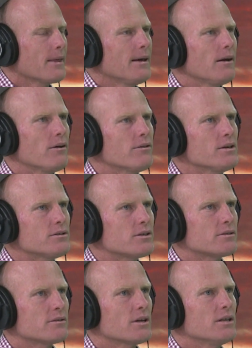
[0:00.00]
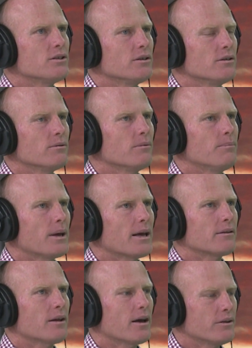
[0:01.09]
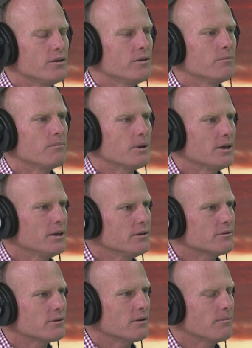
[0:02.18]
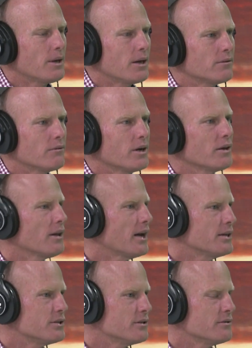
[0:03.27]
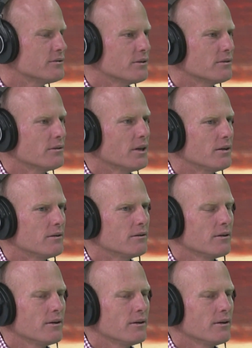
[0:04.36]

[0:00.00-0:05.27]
I think just teaching you about other human beings and about regulations and